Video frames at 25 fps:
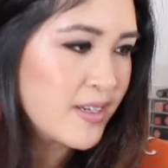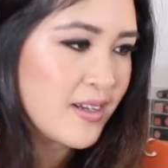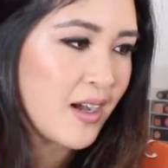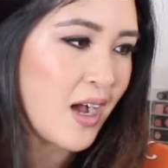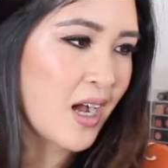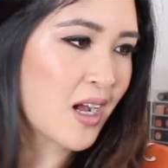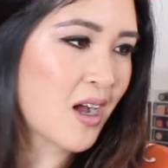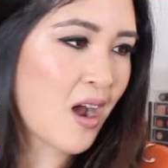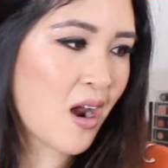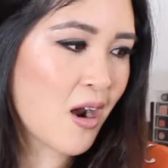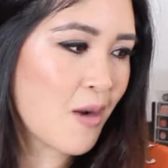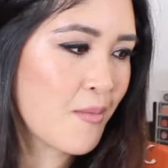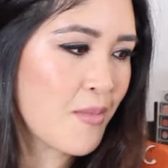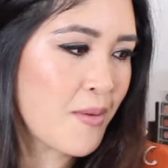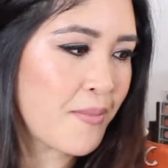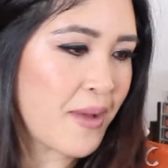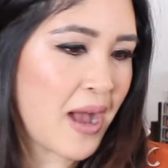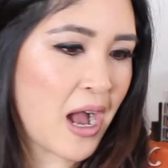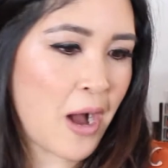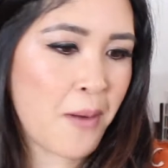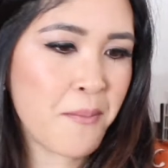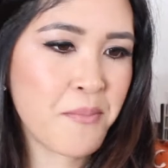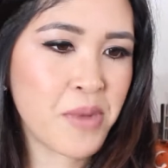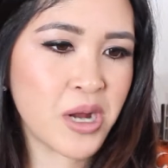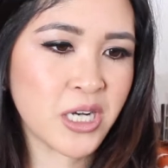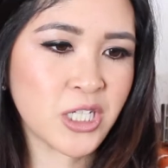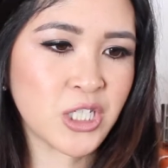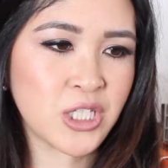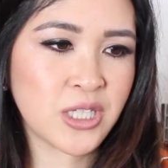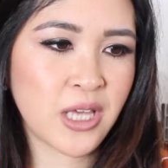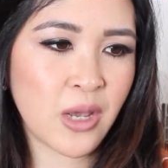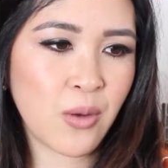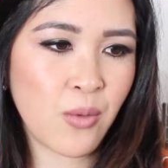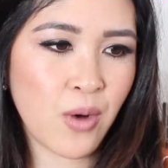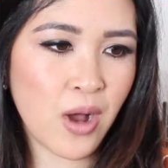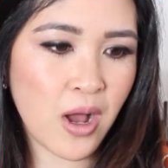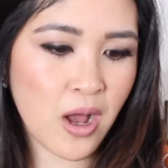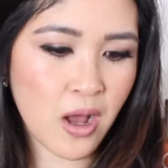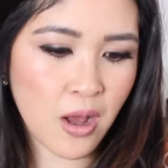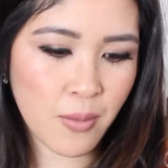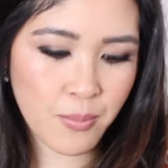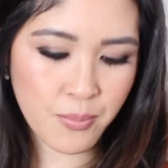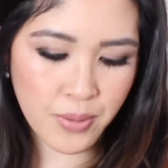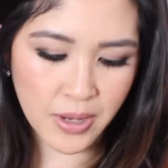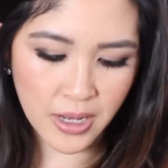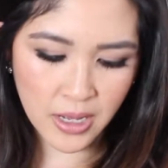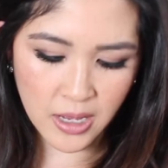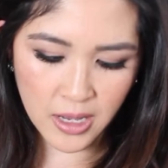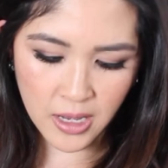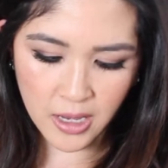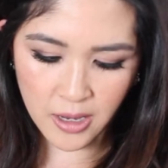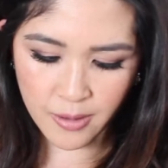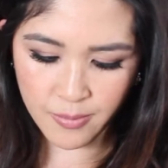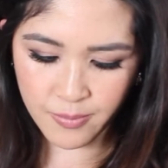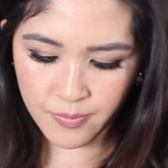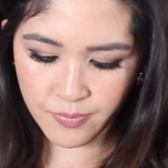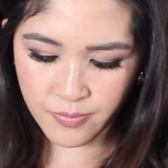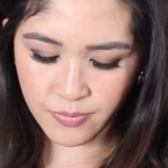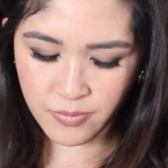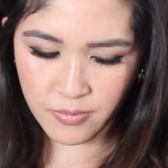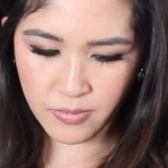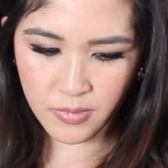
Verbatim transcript: I can't remember how much they were, but um,